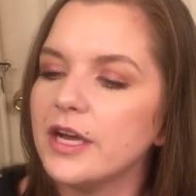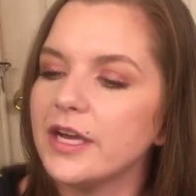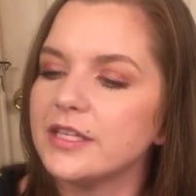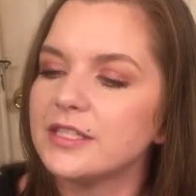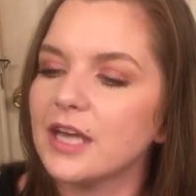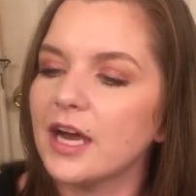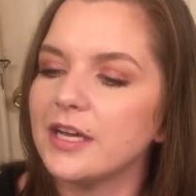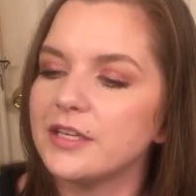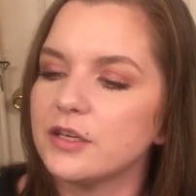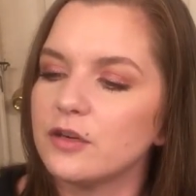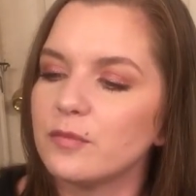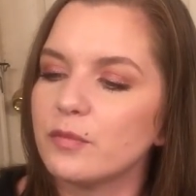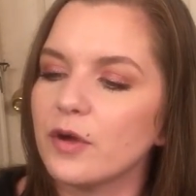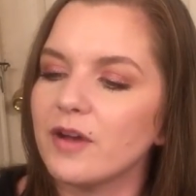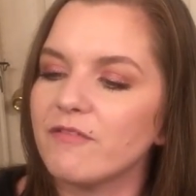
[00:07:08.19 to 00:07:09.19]
It's
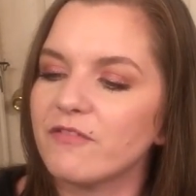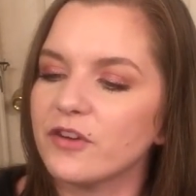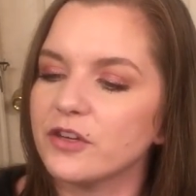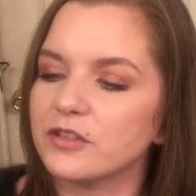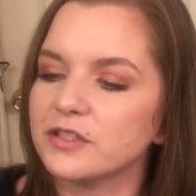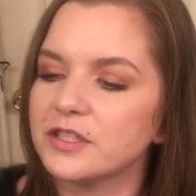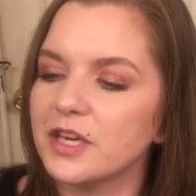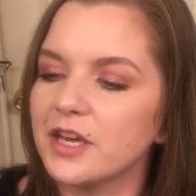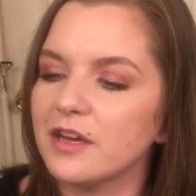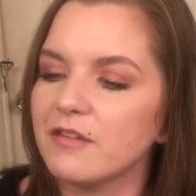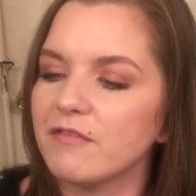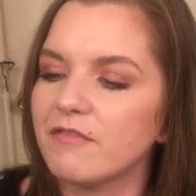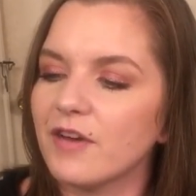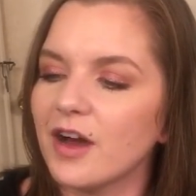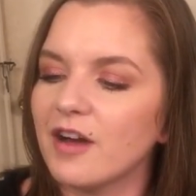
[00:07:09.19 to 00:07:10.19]
ideal prep for your
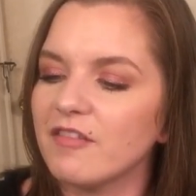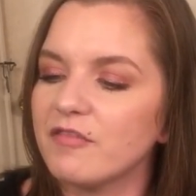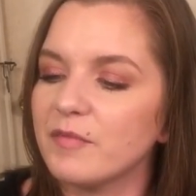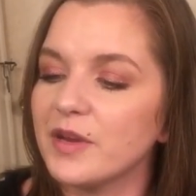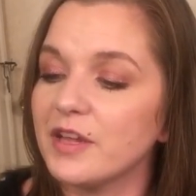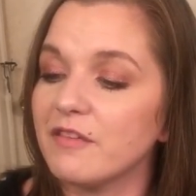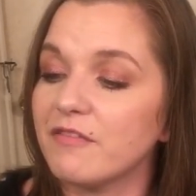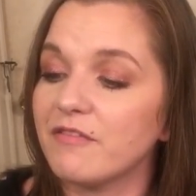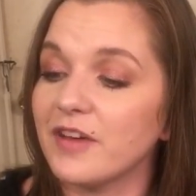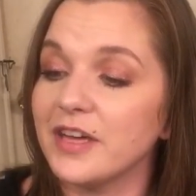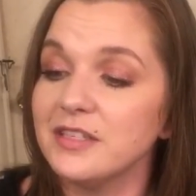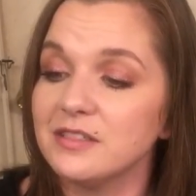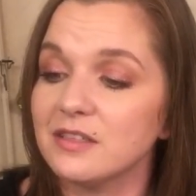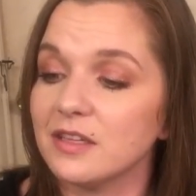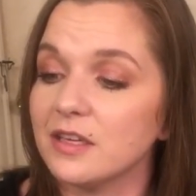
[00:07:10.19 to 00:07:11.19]
skin, 5-minute
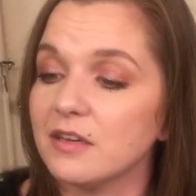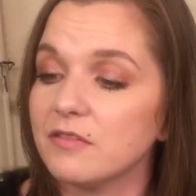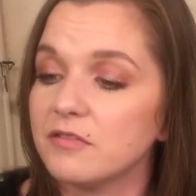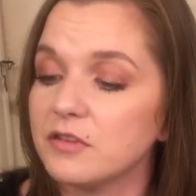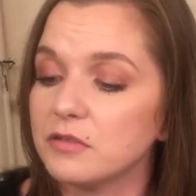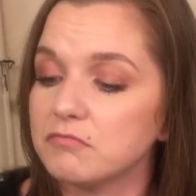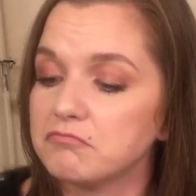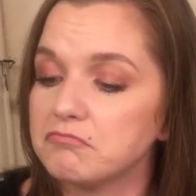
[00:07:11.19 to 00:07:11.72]
facelift.